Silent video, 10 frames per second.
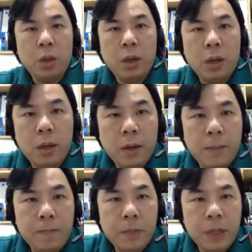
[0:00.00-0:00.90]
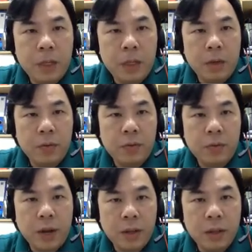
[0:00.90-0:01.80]
the
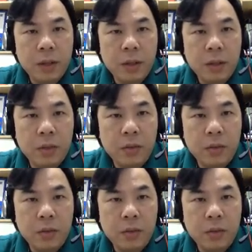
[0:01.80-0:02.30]
final